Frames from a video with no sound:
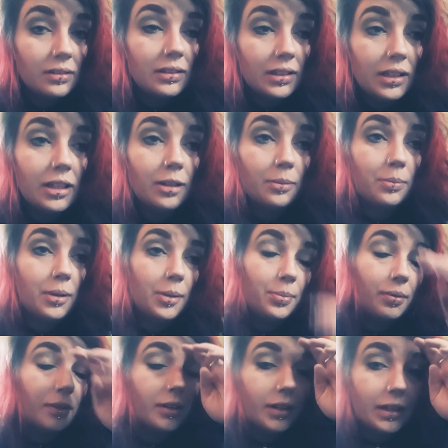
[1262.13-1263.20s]
thinking
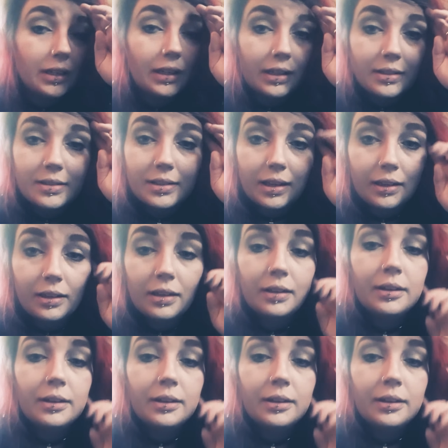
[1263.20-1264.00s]
people are gonna get sick.